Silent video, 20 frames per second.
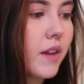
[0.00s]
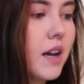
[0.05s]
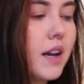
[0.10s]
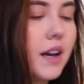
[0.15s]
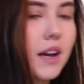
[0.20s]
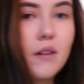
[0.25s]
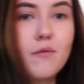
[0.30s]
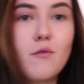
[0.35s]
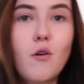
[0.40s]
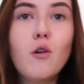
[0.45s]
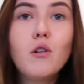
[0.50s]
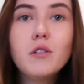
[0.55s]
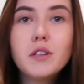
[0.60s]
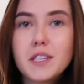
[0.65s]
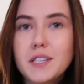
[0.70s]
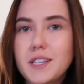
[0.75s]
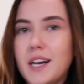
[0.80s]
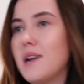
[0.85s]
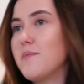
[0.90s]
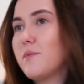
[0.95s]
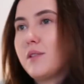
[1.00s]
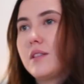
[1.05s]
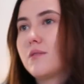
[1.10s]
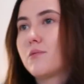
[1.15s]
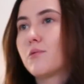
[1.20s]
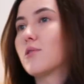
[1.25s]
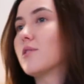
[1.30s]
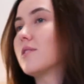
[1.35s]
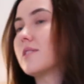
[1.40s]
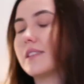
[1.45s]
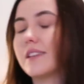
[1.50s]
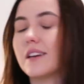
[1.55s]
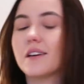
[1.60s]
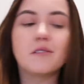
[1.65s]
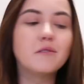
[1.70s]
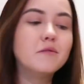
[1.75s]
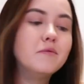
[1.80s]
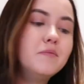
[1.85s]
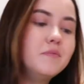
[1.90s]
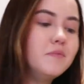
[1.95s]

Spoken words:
I have all the time in the world now.